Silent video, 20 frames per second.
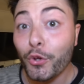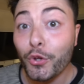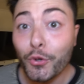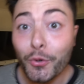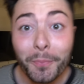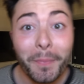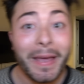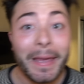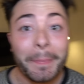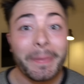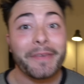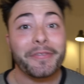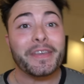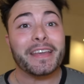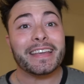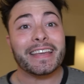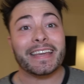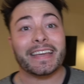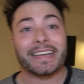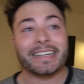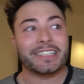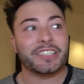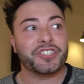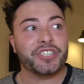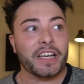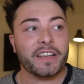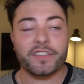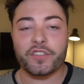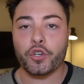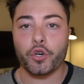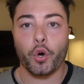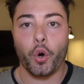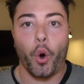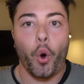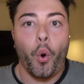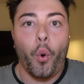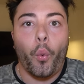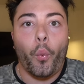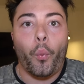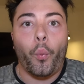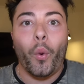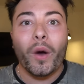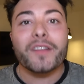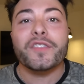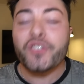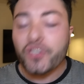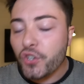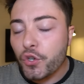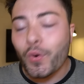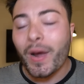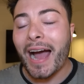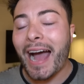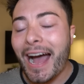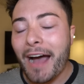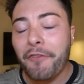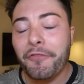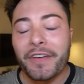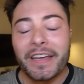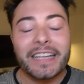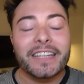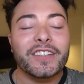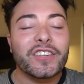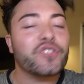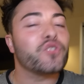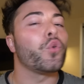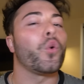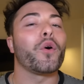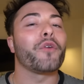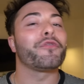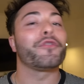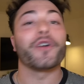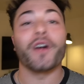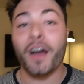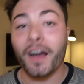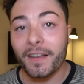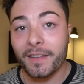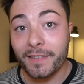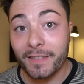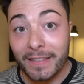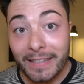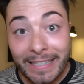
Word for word: you may be thinking, Jester, what do you have in store for us